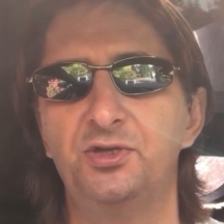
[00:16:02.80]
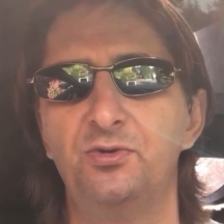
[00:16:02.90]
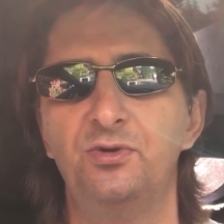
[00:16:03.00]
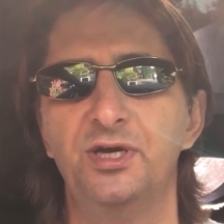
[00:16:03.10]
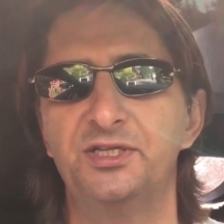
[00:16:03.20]

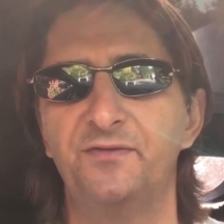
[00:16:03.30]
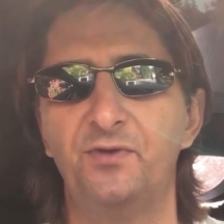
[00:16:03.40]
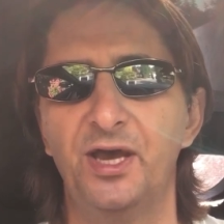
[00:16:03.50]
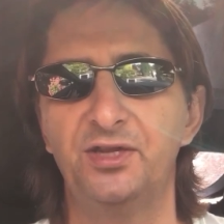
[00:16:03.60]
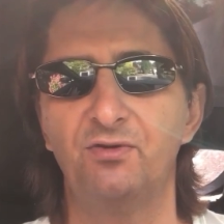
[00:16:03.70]
to as
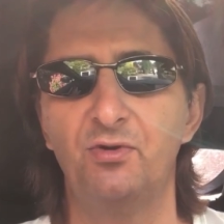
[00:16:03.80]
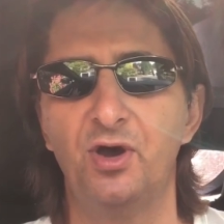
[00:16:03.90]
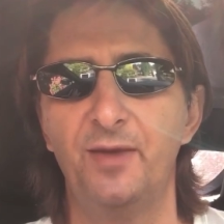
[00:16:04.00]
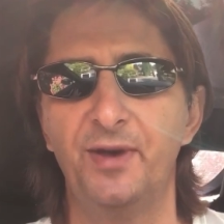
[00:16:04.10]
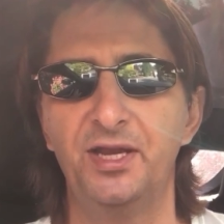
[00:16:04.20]
if you had your own
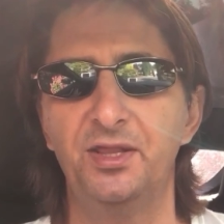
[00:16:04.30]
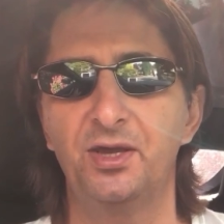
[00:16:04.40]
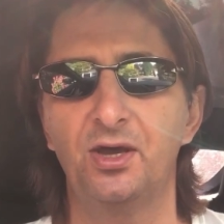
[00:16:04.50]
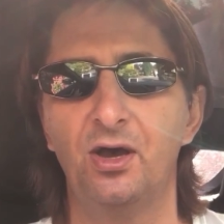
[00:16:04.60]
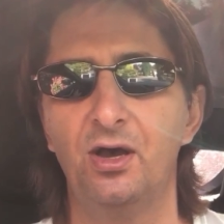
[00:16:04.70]
iPad in
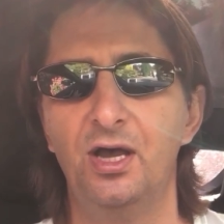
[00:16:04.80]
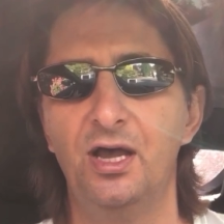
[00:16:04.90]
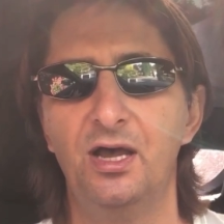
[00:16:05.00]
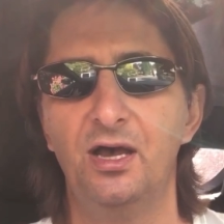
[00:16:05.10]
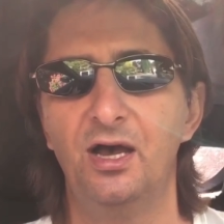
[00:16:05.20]
the car.
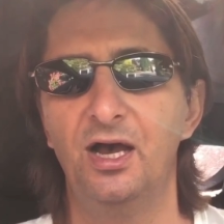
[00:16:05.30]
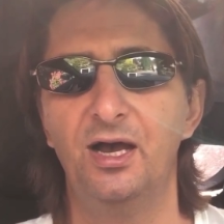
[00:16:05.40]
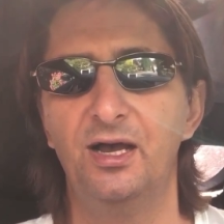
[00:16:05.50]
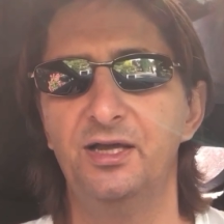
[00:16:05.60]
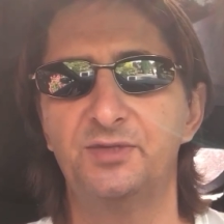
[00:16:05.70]

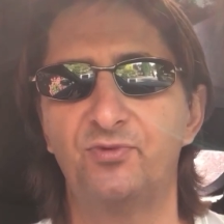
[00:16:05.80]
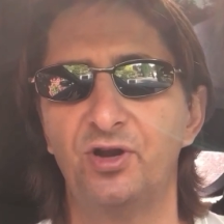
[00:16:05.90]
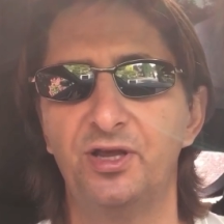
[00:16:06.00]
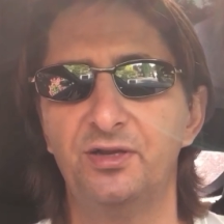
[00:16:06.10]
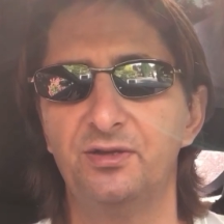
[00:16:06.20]
Uh, it's
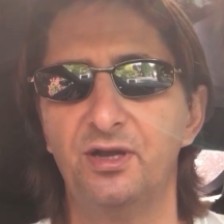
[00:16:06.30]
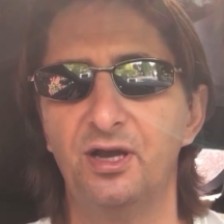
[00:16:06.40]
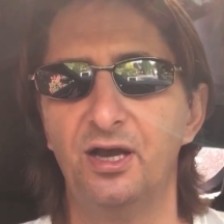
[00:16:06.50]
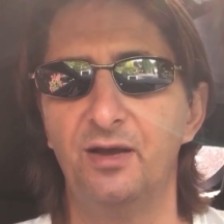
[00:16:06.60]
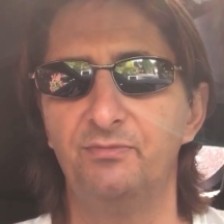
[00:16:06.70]
brilliant.
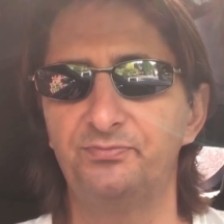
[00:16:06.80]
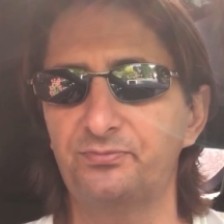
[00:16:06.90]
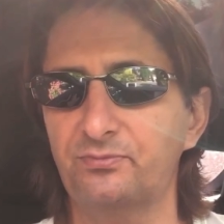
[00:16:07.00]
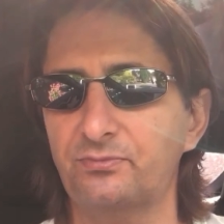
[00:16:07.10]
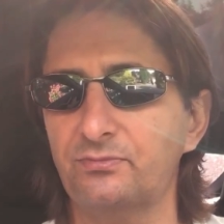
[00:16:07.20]
Um,
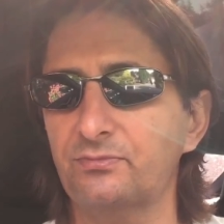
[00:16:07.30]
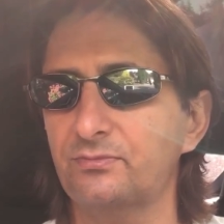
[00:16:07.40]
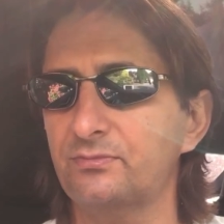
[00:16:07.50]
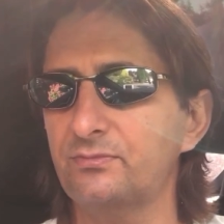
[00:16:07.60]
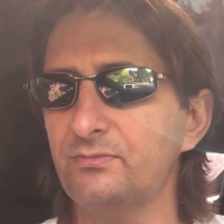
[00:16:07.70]

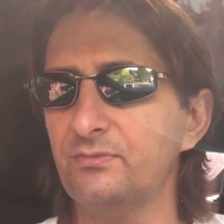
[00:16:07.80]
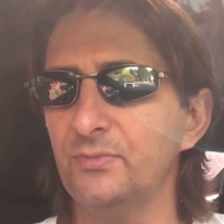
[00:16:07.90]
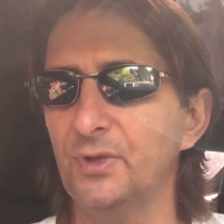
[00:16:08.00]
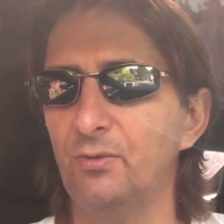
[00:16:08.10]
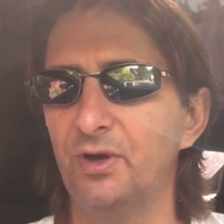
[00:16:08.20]

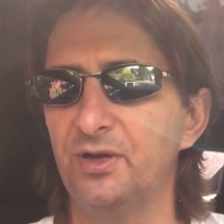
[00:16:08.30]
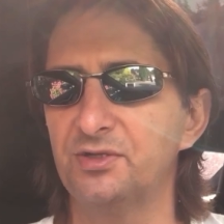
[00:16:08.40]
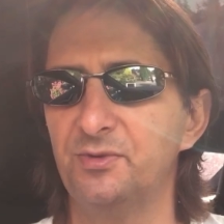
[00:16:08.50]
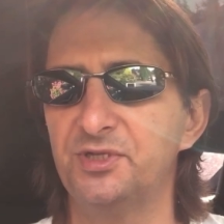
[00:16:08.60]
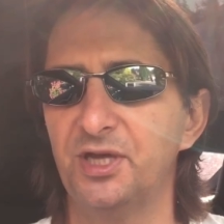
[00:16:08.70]
what
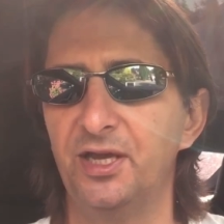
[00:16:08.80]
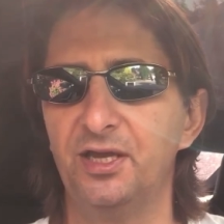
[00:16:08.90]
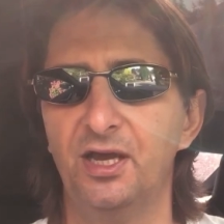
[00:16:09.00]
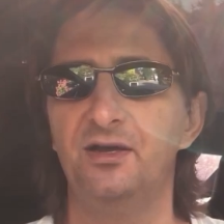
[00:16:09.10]
else can we say?